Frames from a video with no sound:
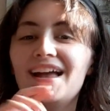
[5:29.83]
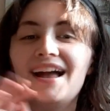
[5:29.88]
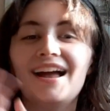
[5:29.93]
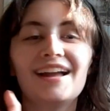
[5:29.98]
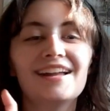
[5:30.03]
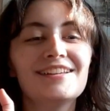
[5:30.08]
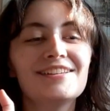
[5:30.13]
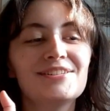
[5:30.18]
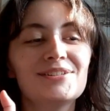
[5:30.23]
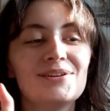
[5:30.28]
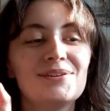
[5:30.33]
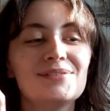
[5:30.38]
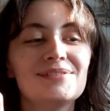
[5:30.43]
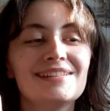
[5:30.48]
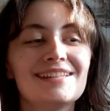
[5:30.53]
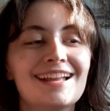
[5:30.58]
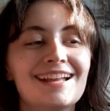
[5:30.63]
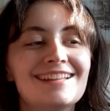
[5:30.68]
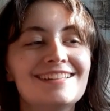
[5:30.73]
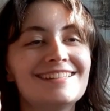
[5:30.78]
I don't
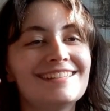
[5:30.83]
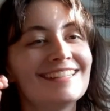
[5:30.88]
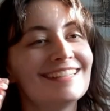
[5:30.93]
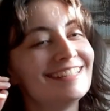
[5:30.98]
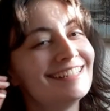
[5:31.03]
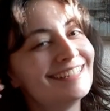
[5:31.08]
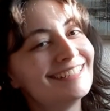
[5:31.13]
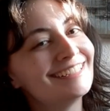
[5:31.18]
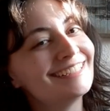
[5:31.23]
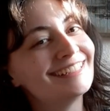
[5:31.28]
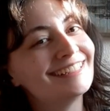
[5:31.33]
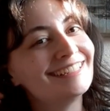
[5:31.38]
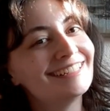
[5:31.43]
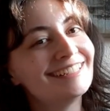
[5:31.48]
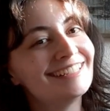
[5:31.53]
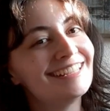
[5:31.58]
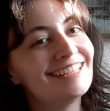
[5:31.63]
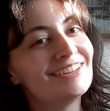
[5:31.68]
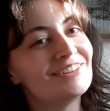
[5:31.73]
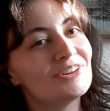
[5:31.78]
tend to knit
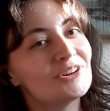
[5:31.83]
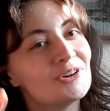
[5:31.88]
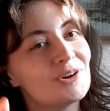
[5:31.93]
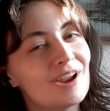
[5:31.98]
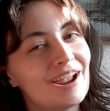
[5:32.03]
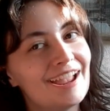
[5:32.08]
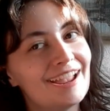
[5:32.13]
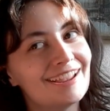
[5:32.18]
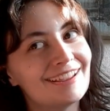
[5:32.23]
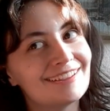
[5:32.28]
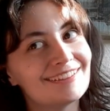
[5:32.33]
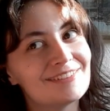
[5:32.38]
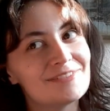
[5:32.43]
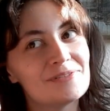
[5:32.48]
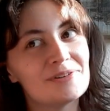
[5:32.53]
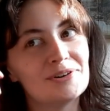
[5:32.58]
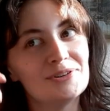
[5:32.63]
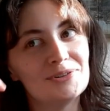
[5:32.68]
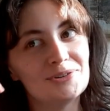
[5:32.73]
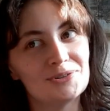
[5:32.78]
in gray
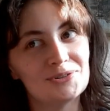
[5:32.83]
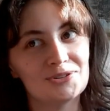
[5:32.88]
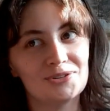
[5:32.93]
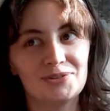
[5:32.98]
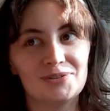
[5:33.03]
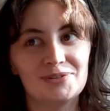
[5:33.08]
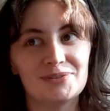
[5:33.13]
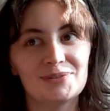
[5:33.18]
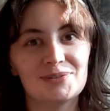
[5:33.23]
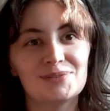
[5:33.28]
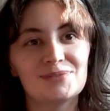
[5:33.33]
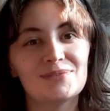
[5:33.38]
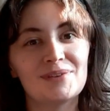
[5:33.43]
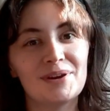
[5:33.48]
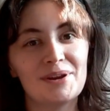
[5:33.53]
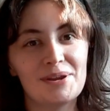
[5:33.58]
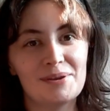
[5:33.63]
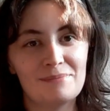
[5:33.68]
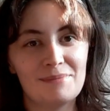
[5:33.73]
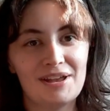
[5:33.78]
or neutrals
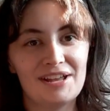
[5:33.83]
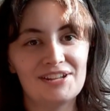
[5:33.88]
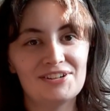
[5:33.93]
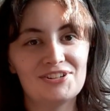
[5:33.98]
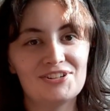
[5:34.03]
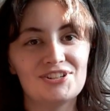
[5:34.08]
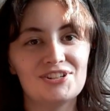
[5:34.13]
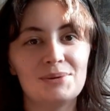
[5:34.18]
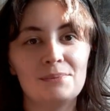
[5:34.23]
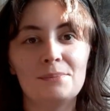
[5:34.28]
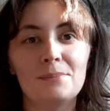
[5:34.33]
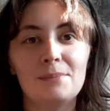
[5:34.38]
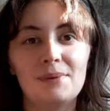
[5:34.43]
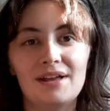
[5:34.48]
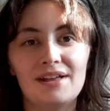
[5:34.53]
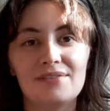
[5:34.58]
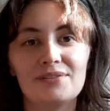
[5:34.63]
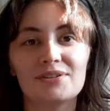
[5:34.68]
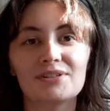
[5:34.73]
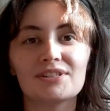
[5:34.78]
very much,
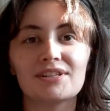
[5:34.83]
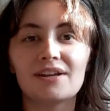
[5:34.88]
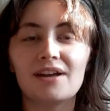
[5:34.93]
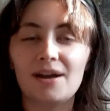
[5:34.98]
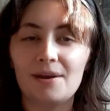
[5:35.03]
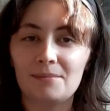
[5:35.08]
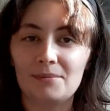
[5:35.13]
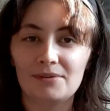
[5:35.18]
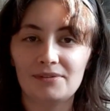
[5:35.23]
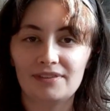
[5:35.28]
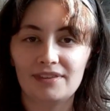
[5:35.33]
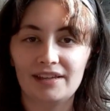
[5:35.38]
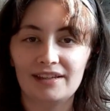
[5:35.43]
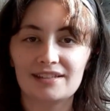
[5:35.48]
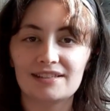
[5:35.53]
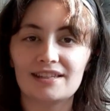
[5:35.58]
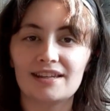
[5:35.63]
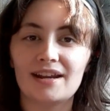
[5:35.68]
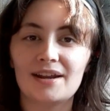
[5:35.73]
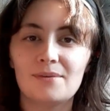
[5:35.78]
but there's a couple
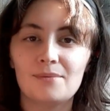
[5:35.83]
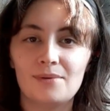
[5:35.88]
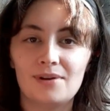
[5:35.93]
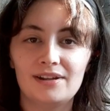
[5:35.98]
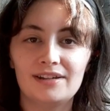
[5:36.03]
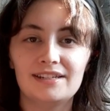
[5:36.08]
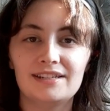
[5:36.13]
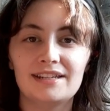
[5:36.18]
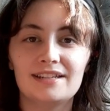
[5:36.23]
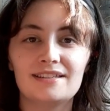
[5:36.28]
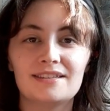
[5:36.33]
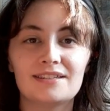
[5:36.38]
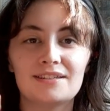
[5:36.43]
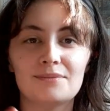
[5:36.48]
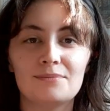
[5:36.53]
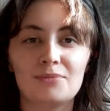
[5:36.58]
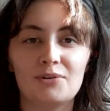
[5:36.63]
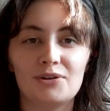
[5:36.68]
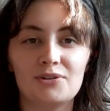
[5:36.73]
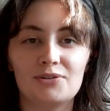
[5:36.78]
things that I wanted in
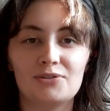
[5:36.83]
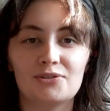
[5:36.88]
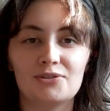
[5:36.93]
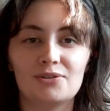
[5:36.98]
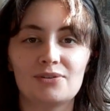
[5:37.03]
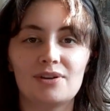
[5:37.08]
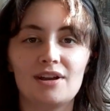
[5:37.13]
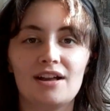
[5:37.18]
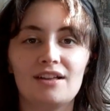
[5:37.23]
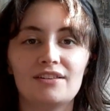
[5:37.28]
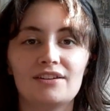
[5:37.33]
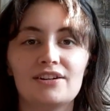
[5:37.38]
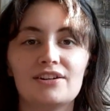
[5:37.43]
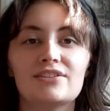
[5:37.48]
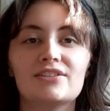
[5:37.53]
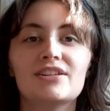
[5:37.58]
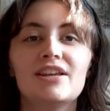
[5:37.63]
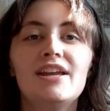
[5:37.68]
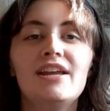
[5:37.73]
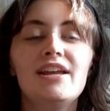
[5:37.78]
some more neutral
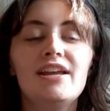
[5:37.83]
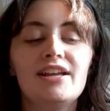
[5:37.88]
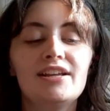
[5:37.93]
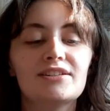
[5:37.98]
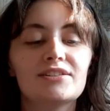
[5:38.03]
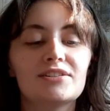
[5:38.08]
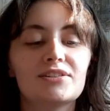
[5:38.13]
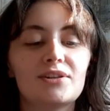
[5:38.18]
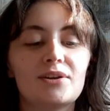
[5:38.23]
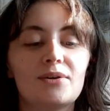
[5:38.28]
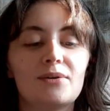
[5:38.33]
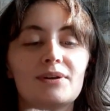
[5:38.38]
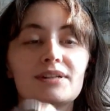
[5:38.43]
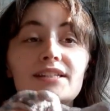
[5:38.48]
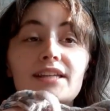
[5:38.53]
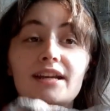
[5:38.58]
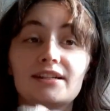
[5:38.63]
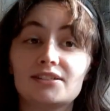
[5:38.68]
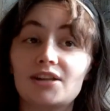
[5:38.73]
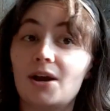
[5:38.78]
colors. So a
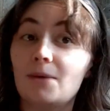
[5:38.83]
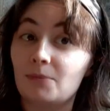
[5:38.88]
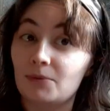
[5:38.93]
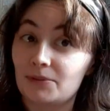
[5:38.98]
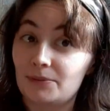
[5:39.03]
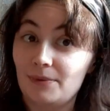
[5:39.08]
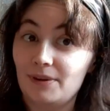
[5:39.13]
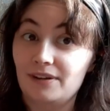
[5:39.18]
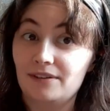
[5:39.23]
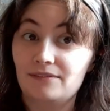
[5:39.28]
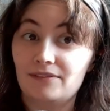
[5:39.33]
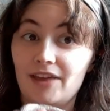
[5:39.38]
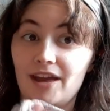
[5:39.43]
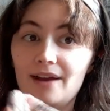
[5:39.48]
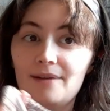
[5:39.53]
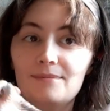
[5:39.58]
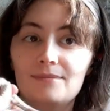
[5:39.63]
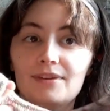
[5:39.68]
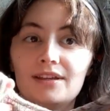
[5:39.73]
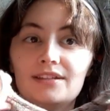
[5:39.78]
tank top was one of
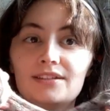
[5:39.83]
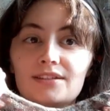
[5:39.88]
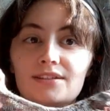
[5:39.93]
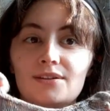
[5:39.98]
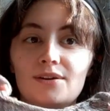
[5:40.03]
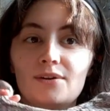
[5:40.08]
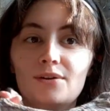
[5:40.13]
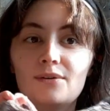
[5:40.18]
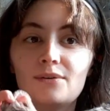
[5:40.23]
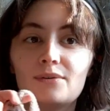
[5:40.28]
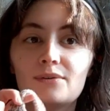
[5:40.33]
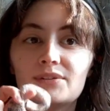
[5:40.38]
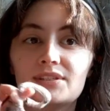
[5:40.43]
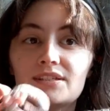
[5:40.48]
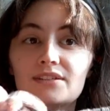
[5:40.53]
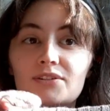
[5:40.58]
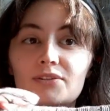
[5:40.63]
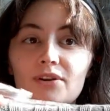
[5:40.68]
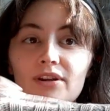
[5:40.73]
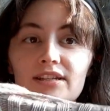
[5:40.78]
them, and so
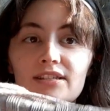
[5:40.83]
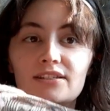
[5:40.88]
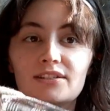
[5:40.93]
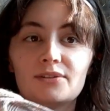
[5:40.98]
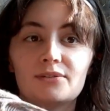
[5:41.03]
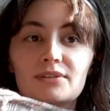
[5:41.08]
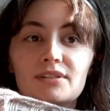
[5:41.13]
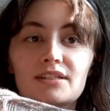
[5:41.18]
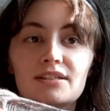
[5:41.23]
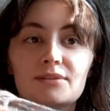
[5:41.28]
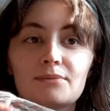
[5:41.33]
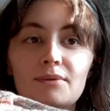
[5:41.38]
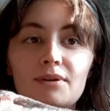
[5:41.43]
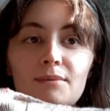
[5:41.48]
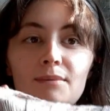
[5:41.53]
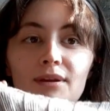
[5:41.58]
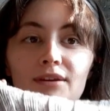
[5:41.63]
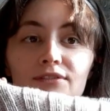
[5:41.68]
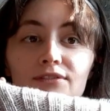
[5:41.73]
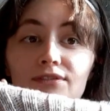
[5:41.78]
since Grace Notes is one
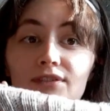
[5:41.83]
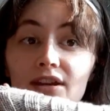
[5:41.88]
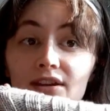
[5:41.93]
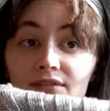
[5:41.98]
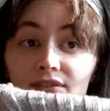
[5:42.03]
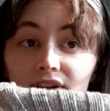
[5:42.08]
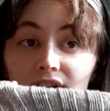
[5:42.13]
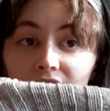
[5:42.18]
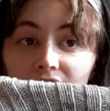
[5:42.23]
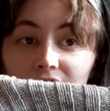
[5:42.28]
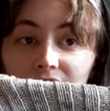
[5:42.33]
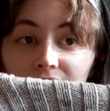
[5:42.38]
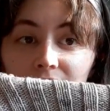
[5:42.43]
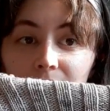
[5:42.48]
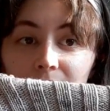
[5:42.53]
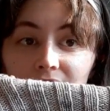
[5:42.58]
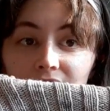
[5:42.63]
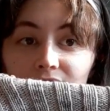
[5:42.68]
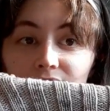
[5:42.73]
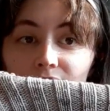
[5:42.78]
of my favorite
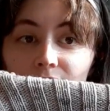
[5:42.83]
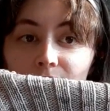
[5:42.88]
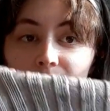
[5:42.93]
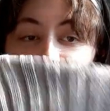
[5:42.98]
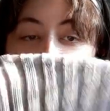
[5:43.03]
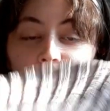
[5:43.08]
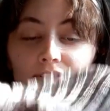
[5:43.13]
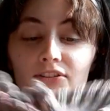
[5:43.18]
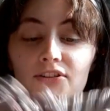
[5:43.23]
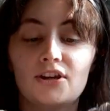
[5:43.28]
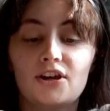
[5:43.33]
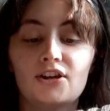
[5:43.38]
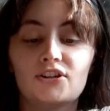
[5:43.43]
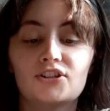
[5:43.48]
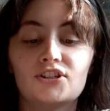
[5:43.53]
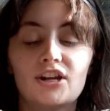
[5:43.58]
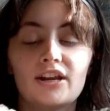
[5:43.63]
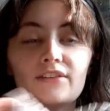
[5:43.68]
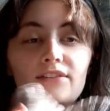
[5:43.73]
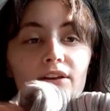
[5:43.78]
colorways from
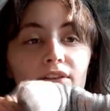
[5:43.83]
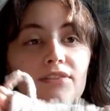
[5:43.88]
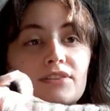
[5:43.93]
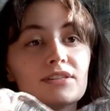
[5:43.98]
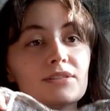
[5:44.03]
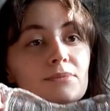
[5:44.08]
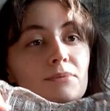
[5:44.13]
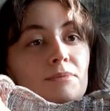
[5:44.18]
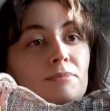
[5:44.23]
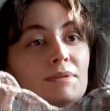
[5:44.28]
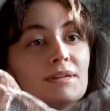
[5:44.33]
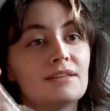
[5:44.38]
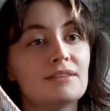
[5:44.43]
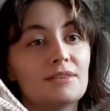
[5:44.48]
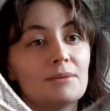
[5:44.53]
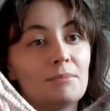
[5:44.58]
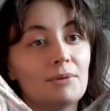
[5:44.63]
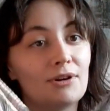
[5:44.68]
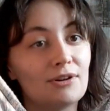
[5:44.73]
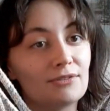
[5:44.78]
Madelinetosh, I thought this would be
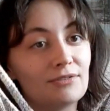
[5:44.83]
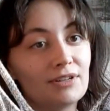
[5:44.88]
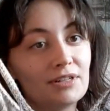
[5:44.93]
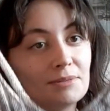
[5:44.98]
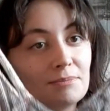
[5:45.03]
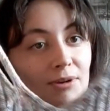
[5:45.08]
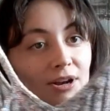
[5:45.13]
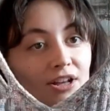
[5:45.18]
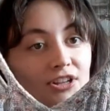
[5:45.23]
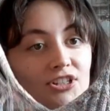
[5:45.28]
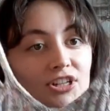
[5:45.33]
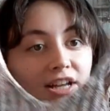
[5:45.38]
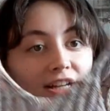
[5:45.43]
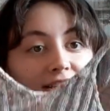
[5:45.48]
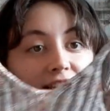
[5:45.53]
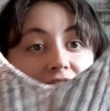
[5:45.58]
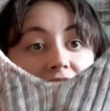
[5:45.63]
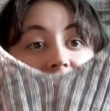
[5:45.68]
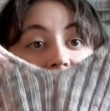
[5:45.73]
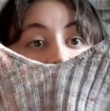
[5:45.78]
the perfect
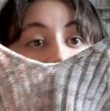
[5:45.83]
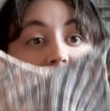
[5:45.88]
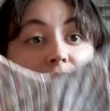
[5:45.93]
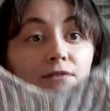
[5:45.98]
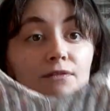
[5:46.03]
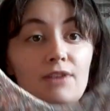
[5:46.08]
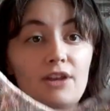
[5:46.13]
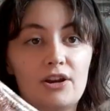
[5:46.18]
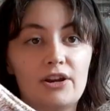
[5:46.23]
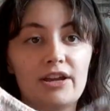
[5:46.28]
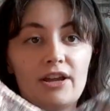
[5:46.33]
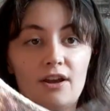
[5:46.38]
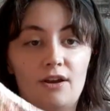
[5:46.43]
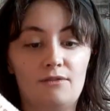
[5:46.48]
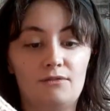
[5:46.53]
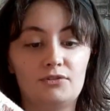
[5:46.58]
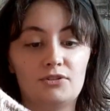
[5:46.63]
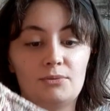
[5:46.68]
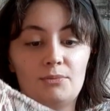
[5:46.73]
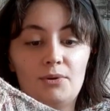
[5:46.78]
project, and it is very
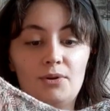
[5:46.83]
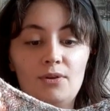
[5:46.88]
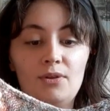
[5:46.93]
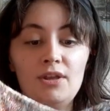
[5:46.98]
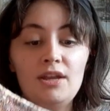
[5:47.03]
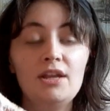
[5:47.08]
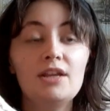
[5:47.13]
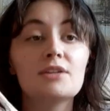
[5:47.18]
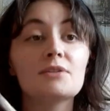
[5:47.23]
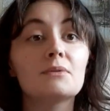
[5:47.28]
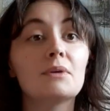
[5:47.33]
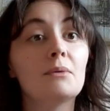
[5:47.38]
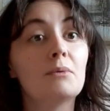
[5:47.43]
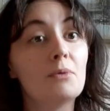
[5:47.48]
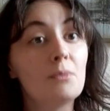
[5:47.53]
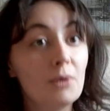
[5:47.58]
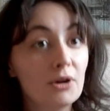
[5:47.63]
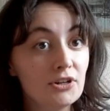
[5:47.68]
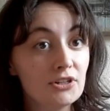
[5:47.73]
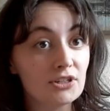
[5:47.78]
comfortable. So I
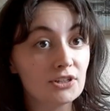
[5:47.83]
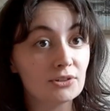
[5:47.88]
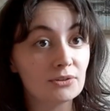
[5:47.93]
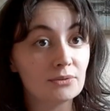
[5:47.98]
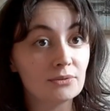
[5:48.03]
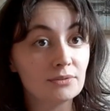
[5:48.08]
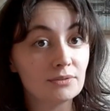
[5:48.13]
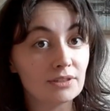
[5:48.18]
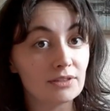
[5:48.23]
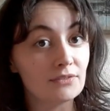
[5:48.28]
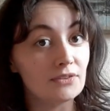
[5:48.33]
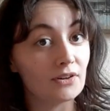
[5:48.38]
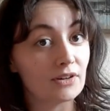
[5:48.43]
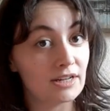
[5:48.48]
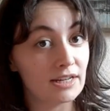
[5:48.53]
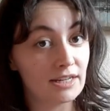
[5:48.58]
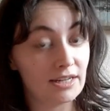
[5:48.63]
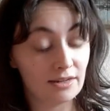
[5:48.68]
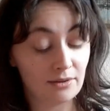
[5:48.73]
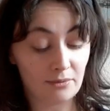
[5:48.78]
will warn you, if you're
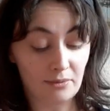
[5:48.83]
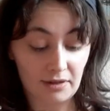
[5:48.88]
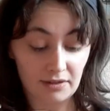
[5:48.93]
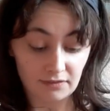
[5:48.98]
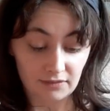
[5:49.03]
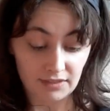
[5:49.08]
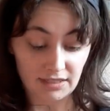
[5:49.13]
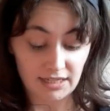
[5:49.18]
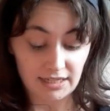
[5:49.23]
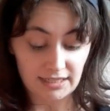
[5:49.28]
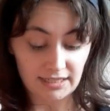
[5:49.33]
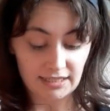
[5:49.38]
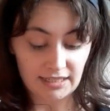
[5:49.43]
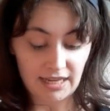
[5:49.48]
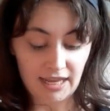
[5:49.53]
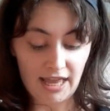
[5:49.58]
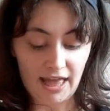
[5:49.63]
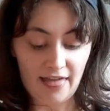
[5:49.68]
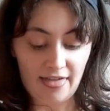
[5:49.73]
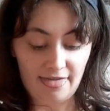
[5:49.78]
going to knit one of these,
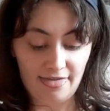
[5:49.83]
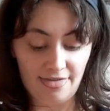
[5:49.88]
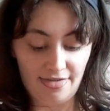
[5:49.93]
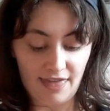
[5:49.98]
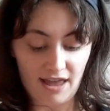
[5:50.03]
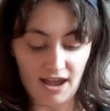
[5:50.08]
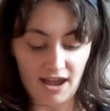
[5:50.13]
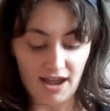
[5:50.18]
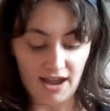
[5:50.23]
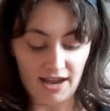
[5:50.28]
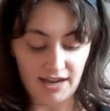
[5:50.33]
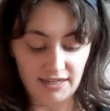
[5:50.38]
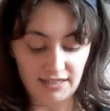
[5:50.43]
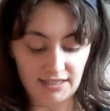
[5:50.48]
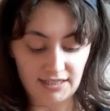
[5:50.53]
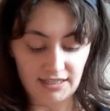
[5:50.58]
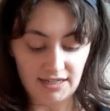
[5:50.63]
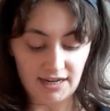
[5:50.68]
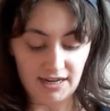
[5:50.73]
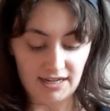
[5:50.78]

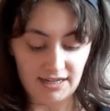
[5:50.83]
that